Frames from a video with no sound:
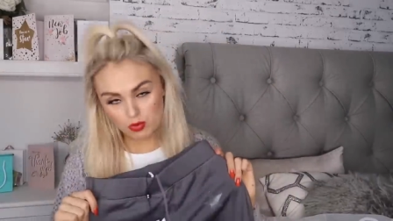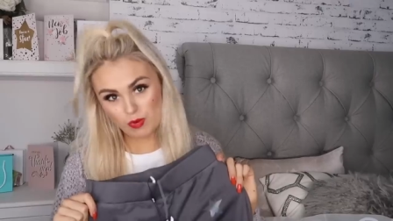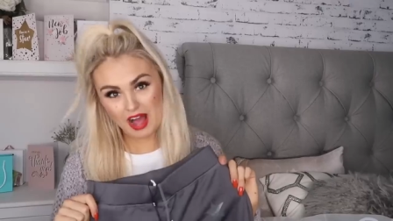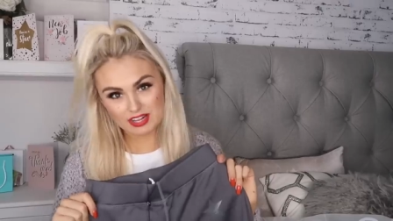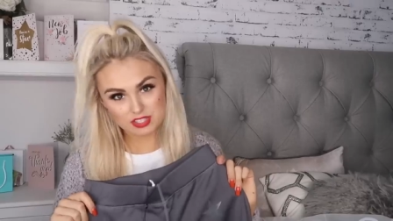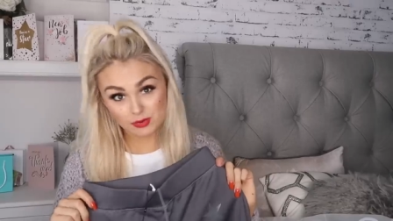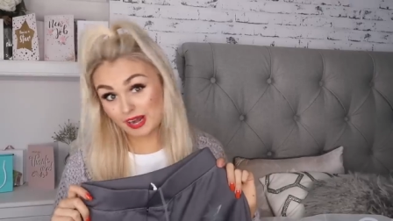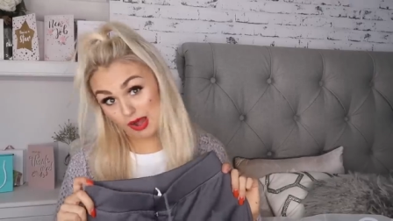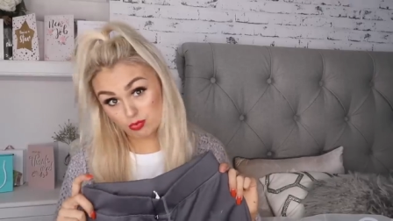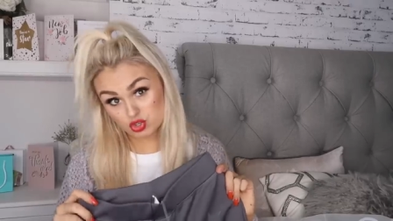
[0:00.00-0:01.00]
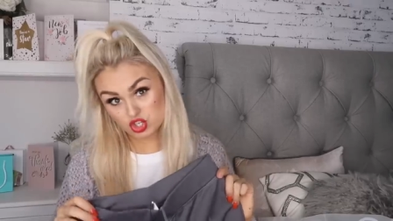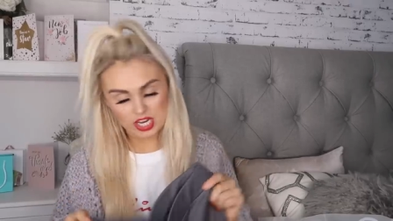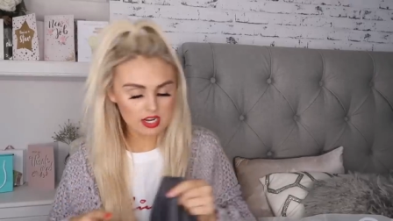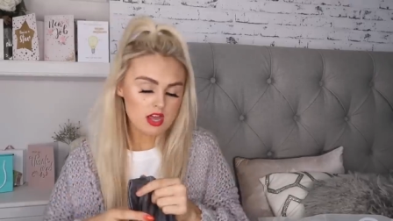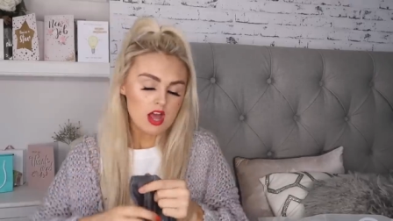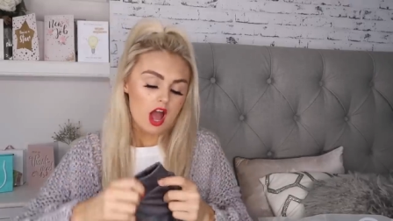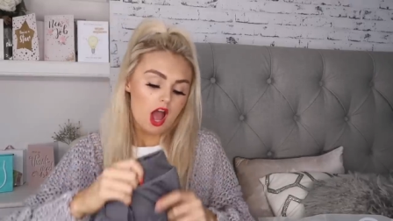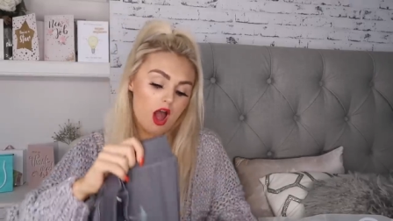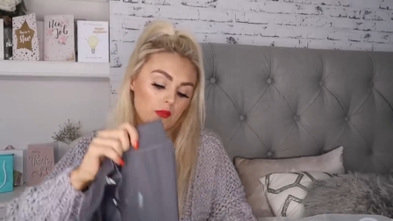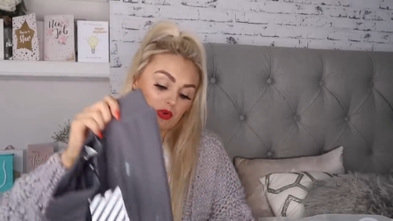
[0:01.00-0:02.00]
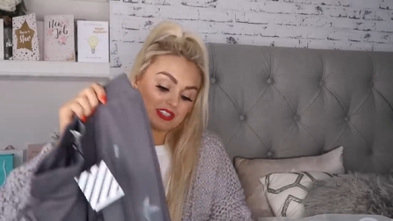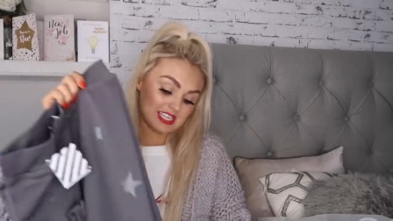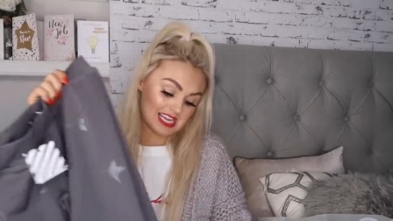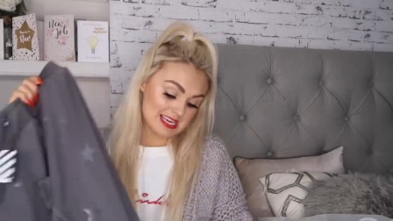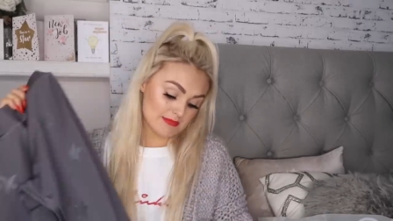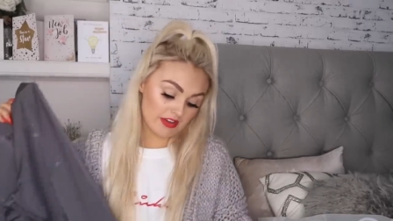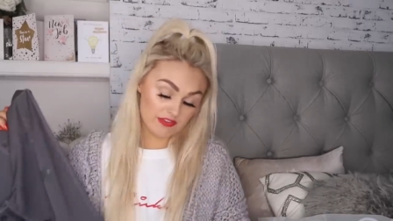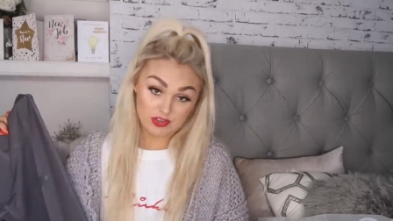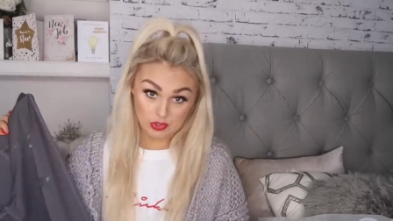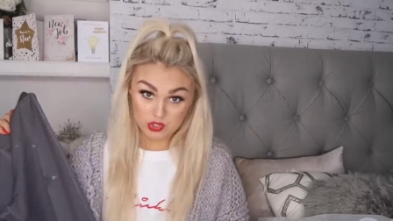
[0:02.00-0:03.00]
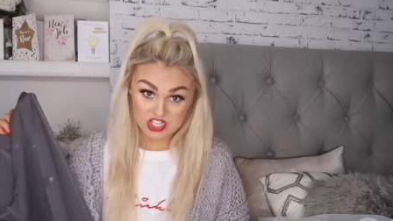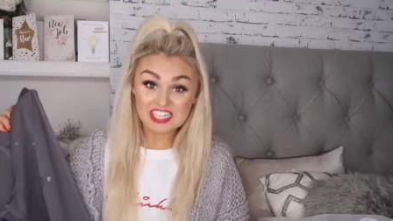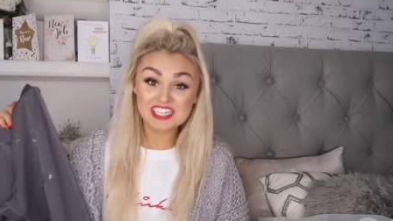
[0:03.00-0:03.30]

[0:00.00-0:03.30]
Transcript: will wear to lounge in um, whilst I eat my food.